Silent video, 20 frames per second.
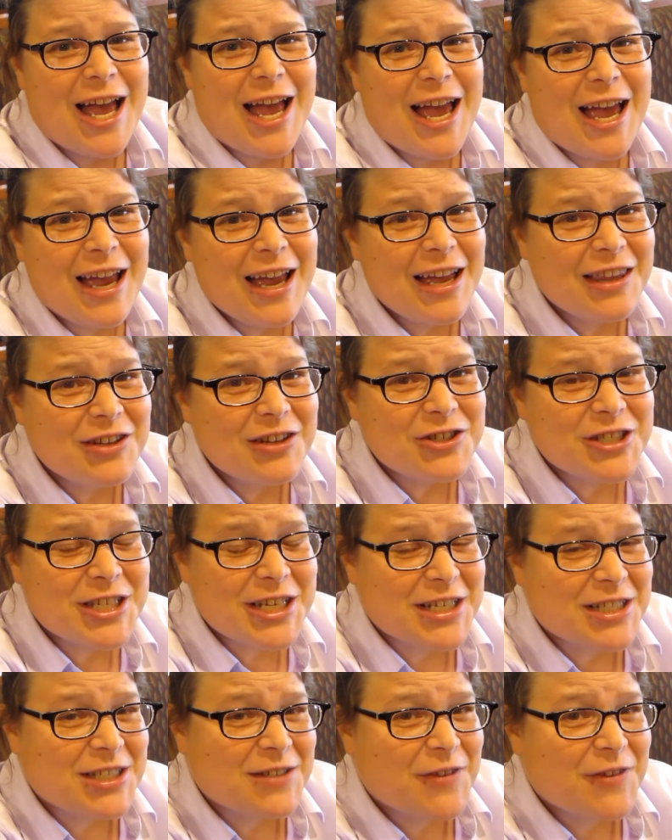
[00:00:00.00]
And there's
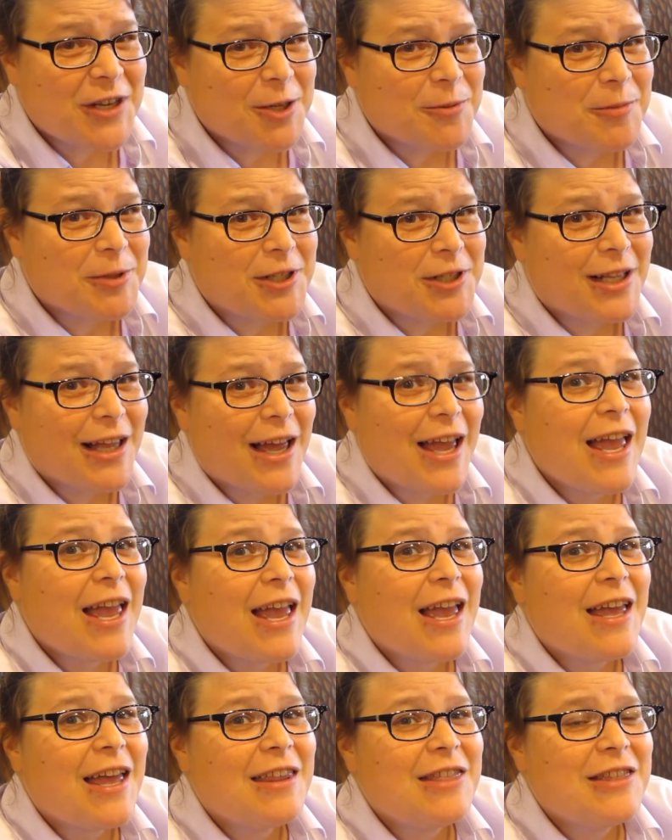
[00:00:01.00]
tickets available
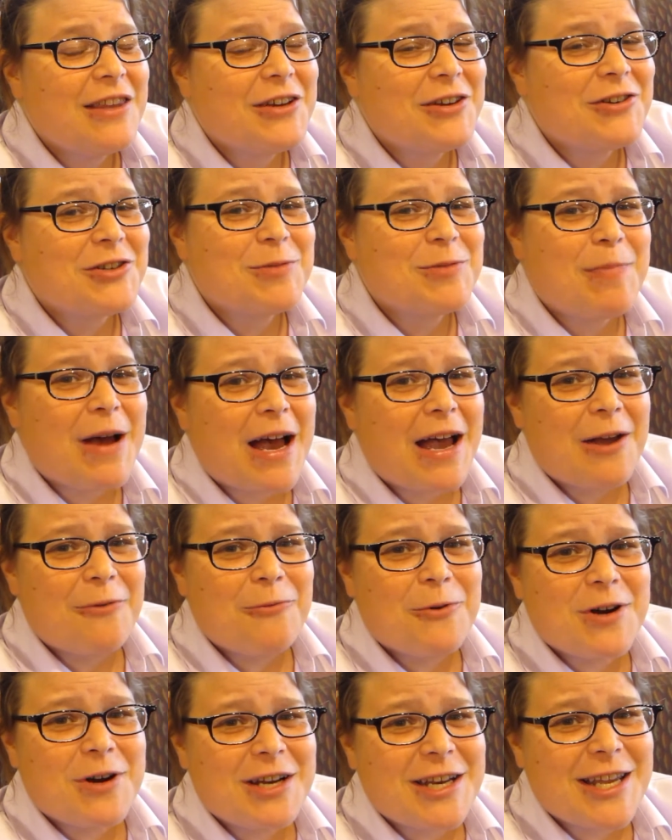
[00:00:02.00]
and there's buy
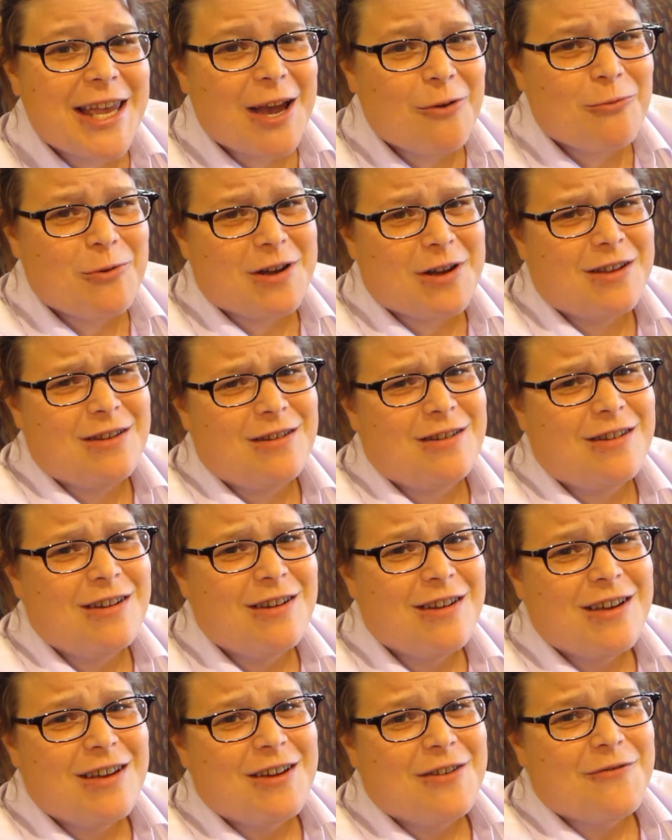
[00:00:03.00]
one, get
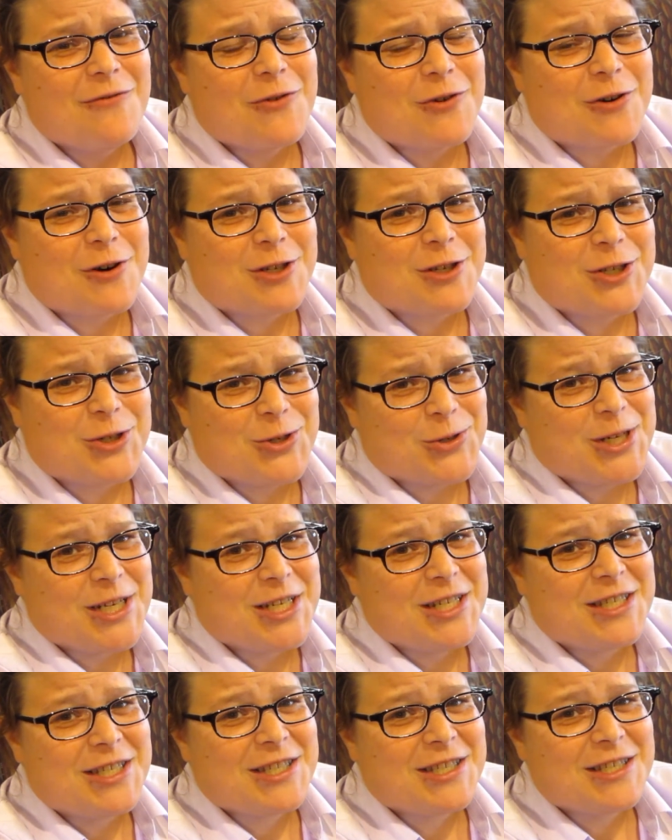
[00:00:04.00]
one for
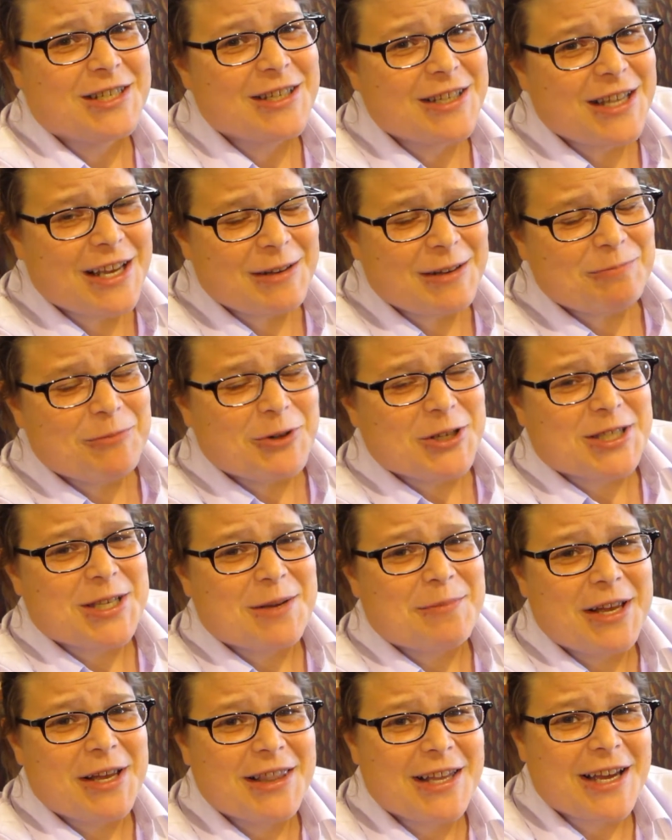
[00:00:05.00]
students that puts
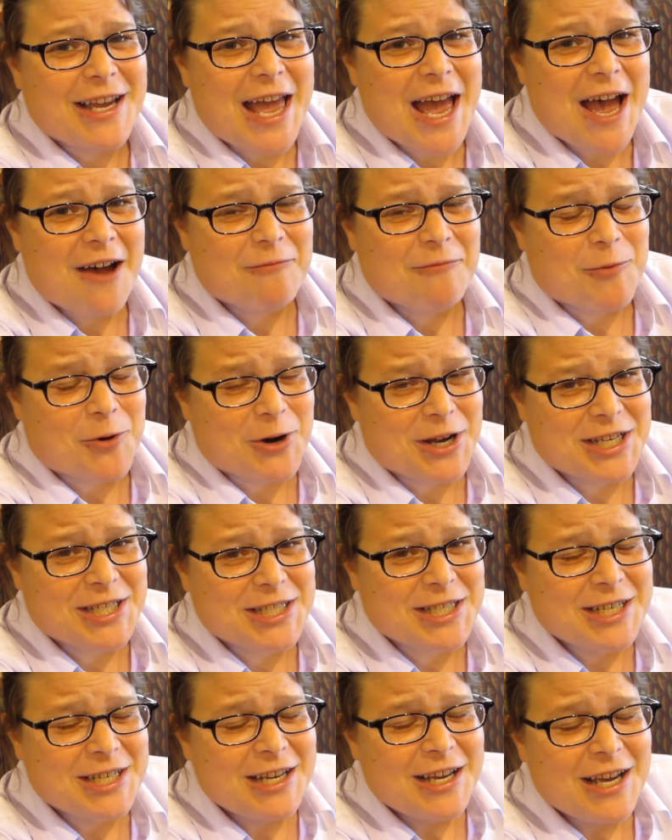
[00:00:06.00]
them at like half
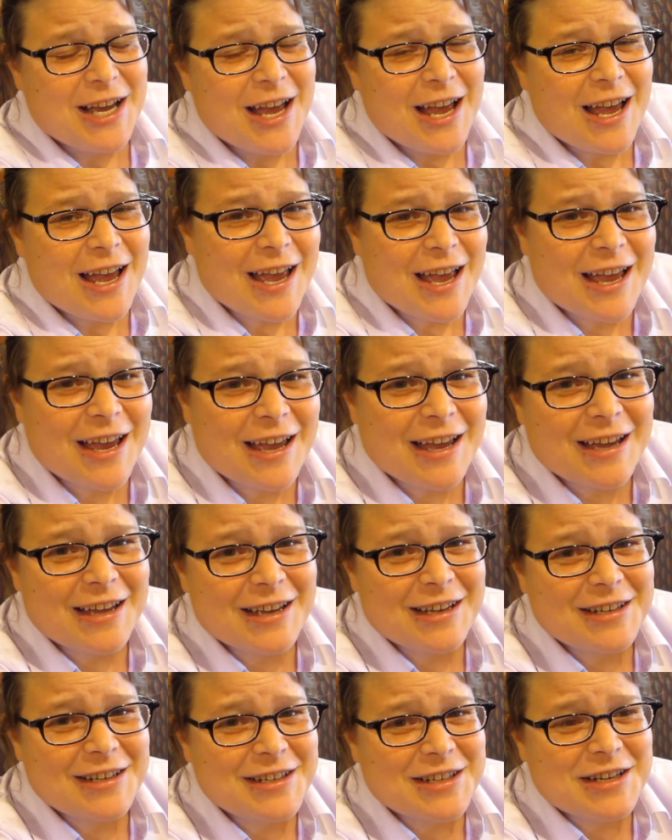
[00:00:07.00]
price
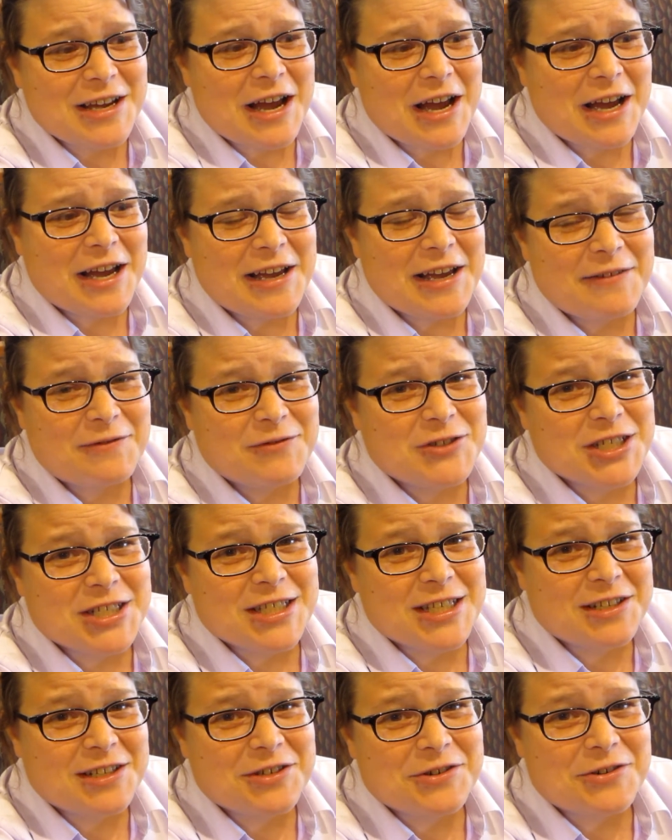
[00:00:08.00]
and I've just
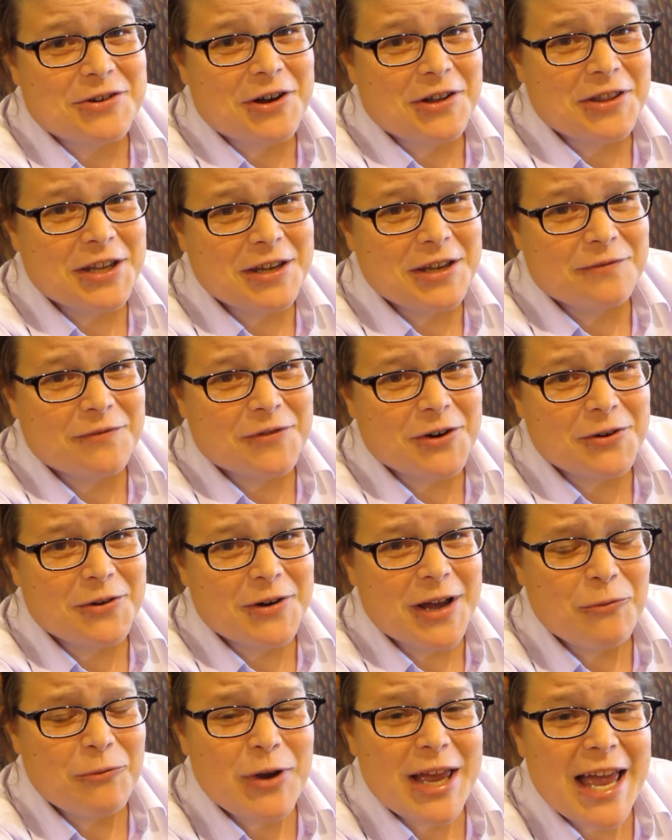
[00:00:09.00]
sent her all the info,
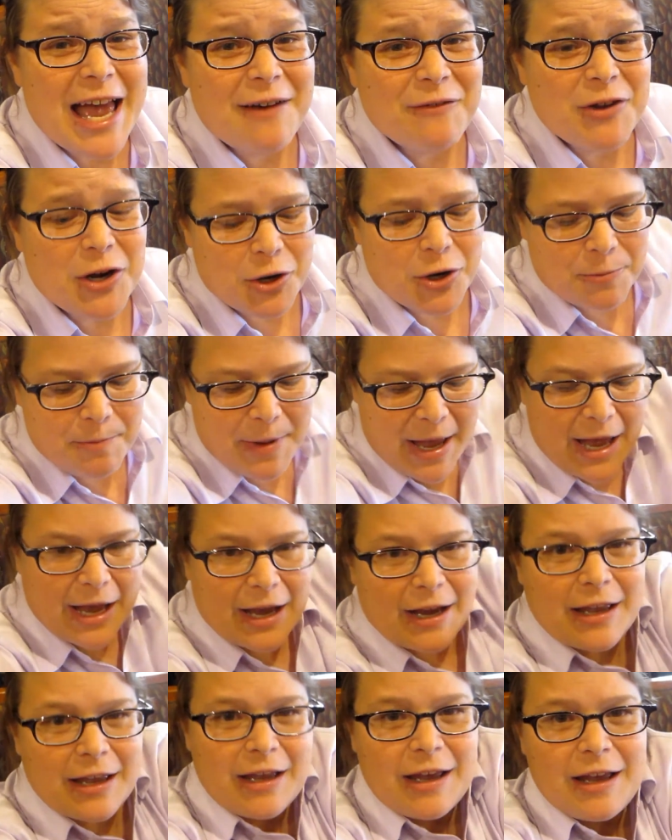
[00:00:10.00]
and we haven't heard back.